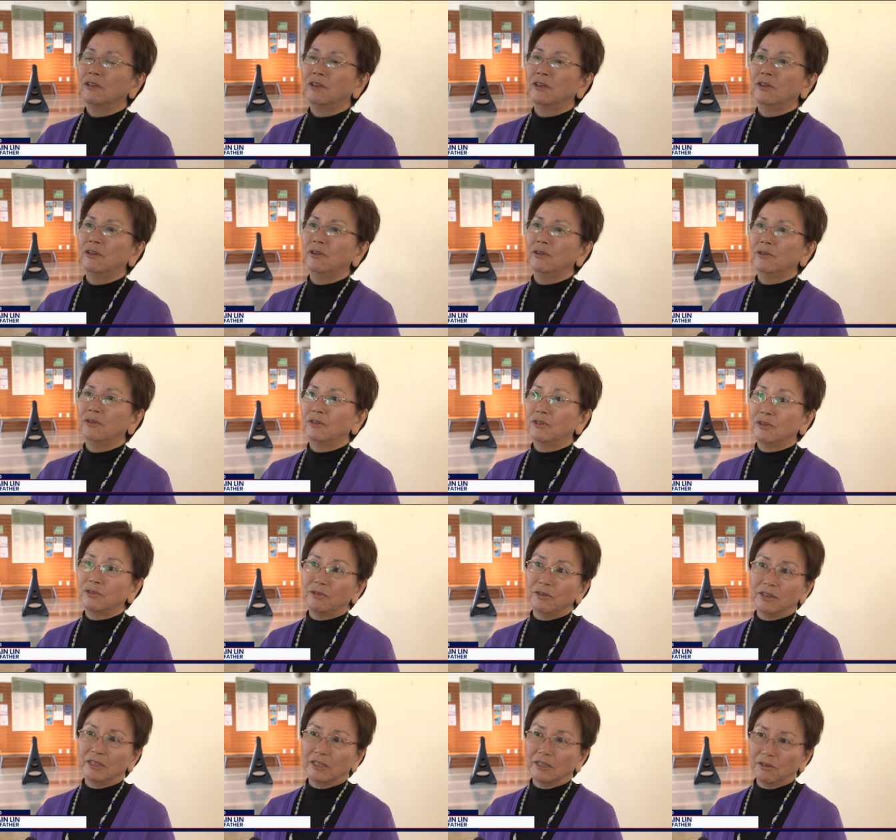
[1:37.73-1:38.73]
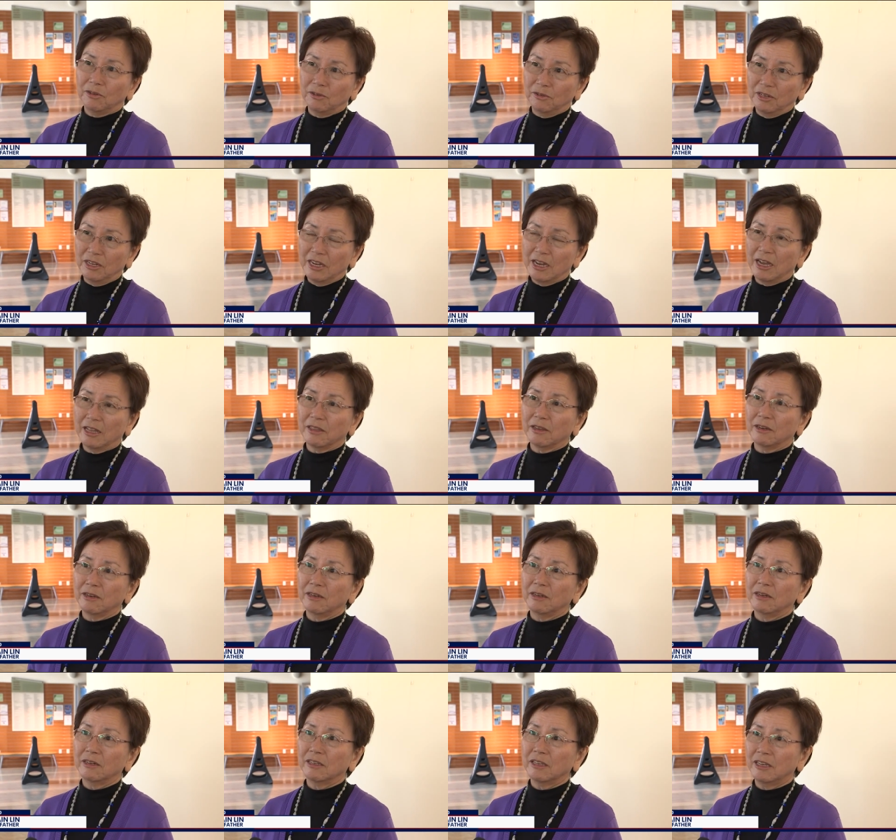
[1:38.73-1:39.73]
to do it to the
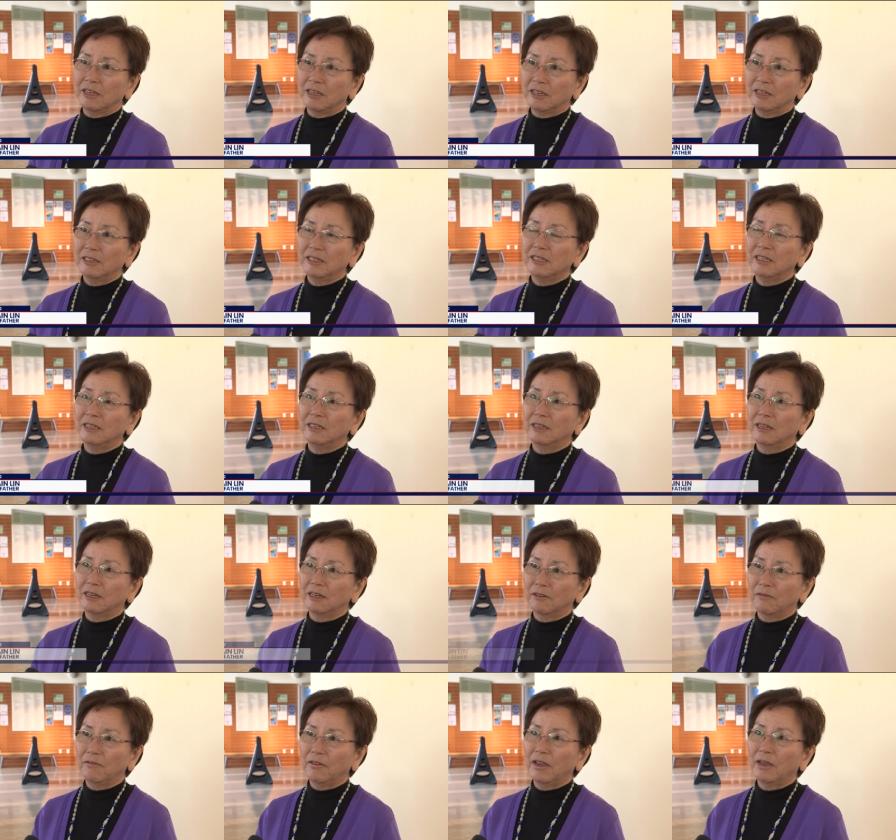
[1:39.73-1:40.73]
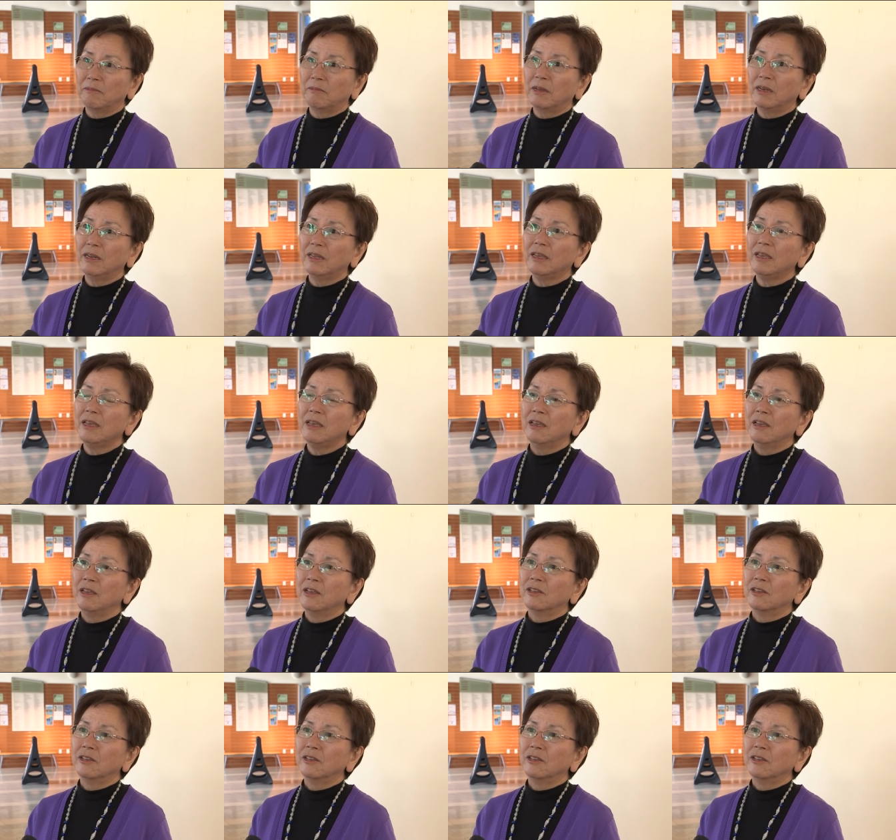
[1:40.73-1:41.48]
other kids and other family,